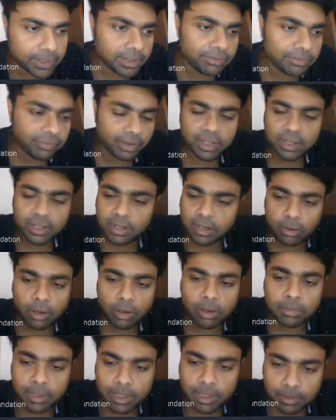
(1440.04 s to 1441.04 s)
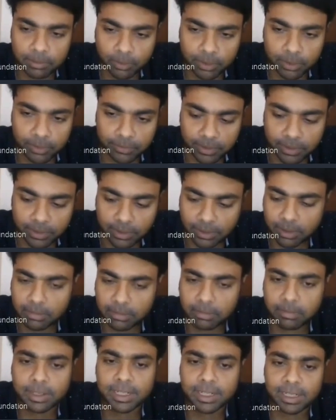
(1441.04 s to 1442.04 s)
perfectly fine in a normal
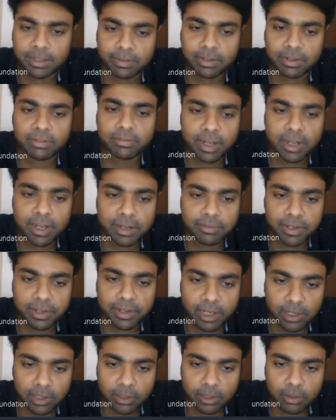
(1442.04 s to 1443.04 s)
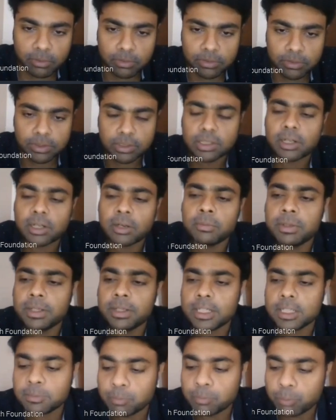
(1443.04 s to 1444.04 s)
atmosphere, but given where we are now, the
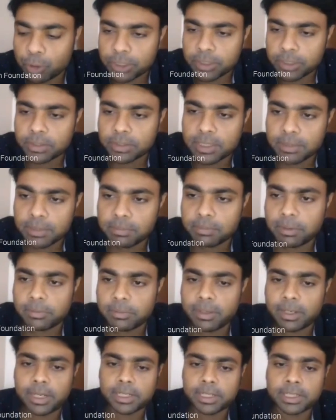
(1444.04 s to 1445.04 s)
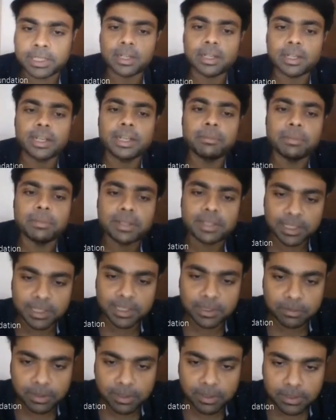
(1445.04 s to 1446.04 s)
government has pushed this implementation again by
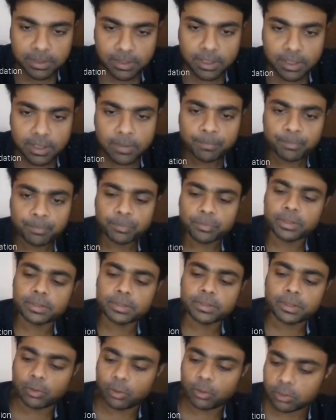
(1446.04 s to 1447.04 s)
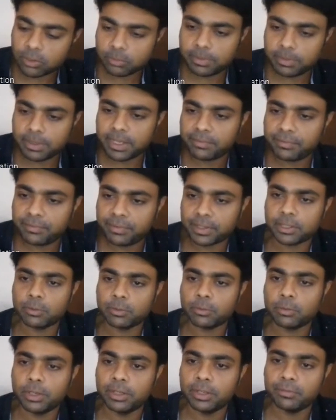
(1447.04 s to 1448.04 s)
6 months. This will also be
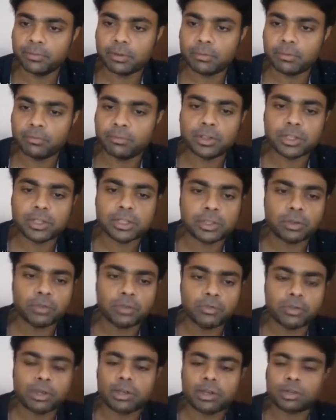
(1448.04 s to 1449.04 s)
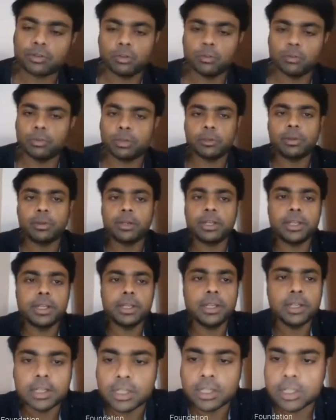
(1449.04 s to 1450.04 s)
effective only from 1st of October
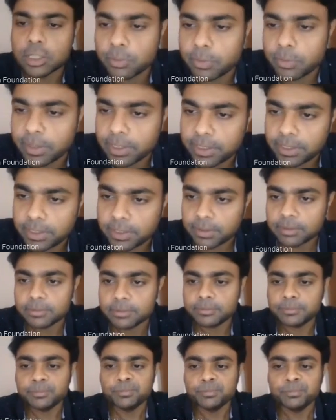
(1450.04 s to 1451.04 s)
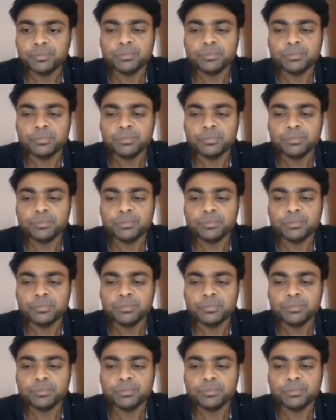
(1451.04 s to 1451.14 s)
2020.